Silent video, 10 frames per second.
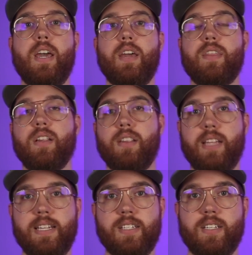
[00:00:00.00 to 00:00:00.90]
the
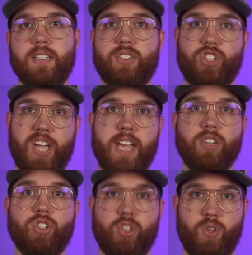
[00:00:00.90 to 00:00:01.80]
lenses
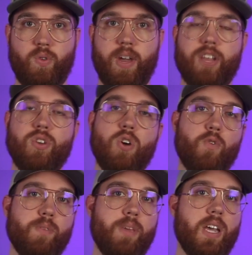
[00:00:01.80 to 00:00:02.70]
change too. And you go
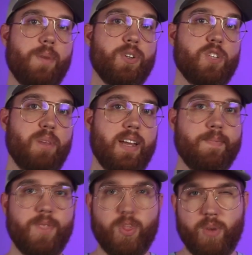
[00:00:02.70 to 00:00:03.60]
from being able to
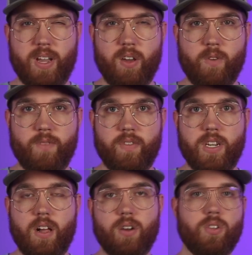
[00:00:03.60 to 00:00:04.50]
spend
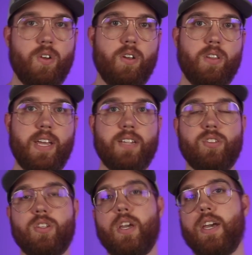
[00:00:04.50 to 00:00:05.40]
$350 on a
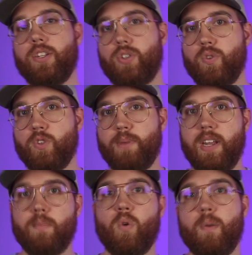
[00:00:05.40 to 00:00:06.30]
lens to
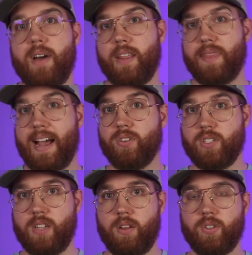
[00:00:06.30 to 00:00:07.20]
spending more, about
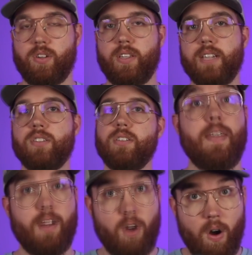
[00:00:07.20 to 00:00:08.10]
$1,000 on a lens.
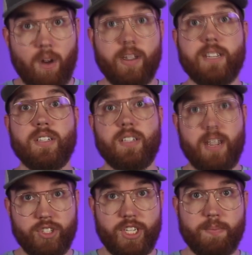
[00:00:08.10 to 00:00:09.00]
There are lenses that
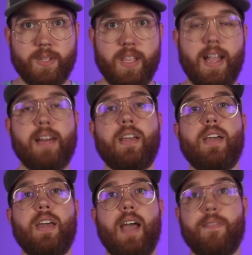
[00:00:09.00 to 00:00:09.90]
are cheaper than that,
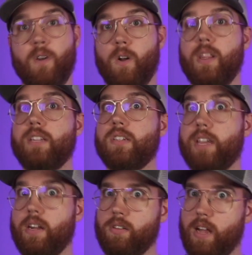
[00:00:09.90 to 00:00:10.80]
and there are lenses
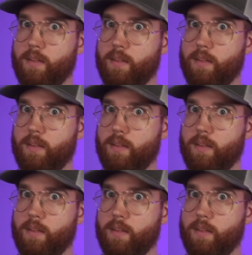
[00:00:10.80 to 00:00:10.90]
that are a lot